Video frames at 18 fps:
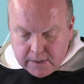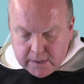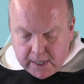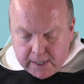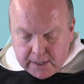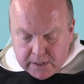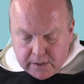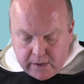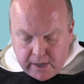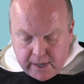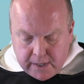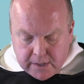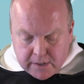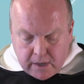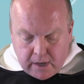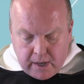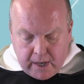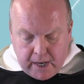St.
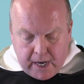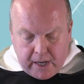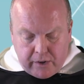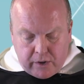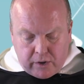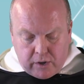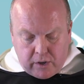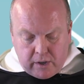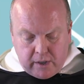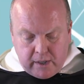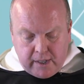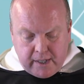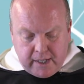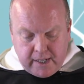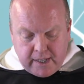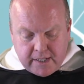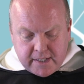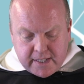Teresa and her
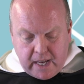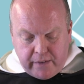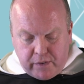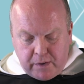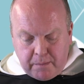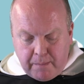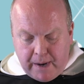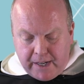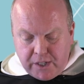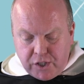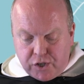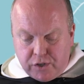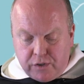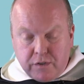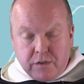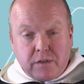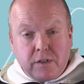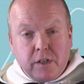seven
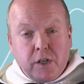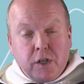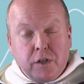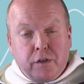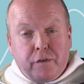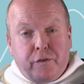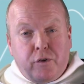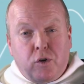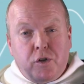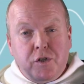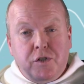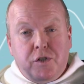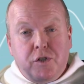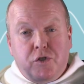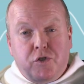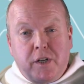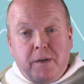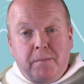mansions. The
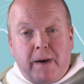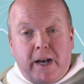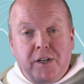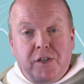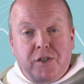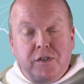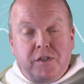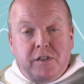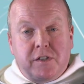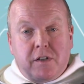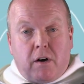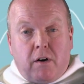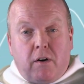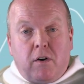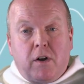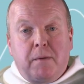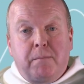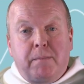first three mansions is
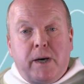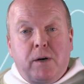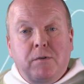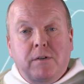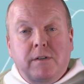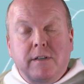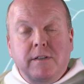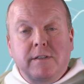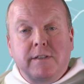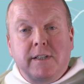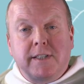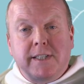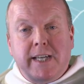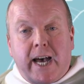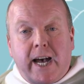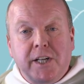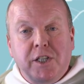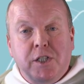all about this
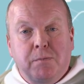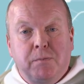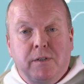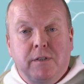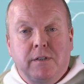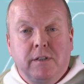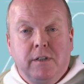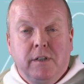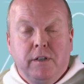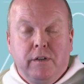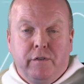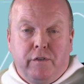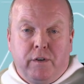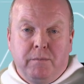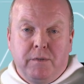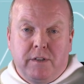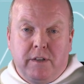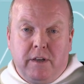detachment
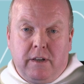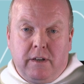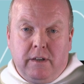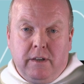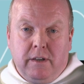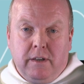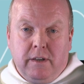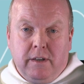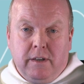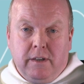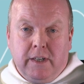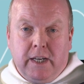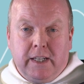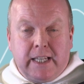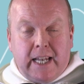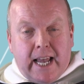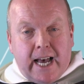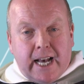from sin.
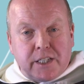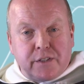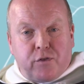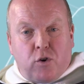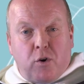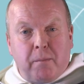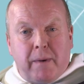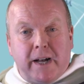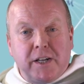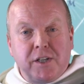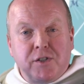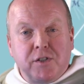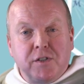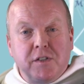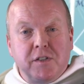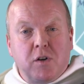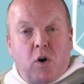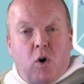And the last four
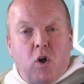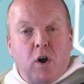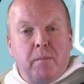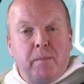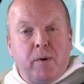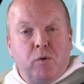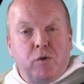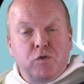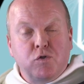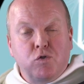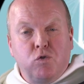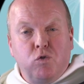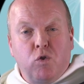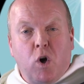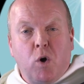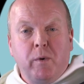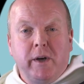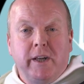mansions is all about us
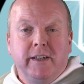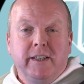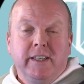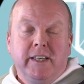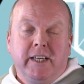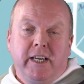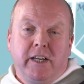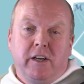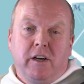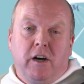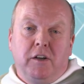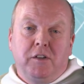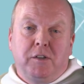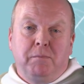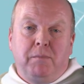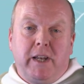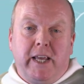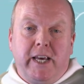growing in
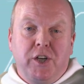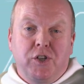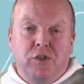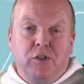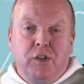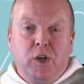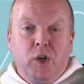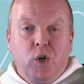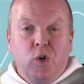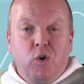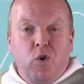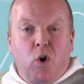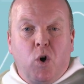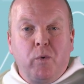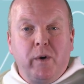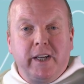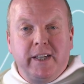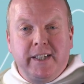contemplation,
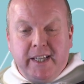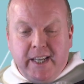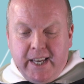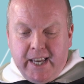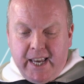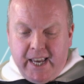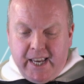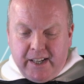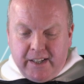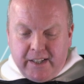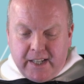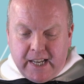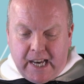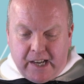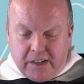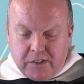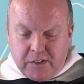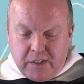growing in
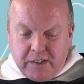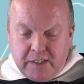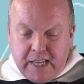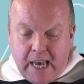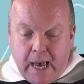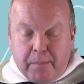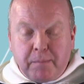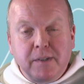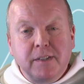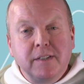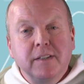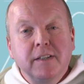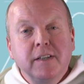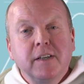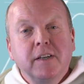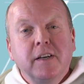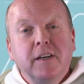that depth